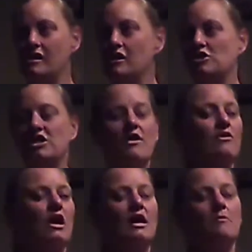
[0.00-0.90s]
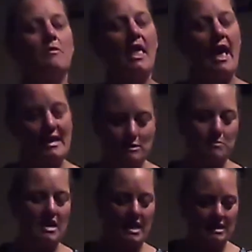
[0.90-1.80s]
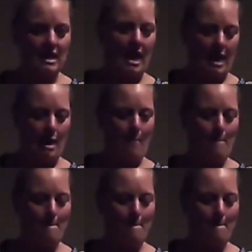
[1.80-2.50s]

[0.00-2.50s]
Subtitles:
She never got as big as I am.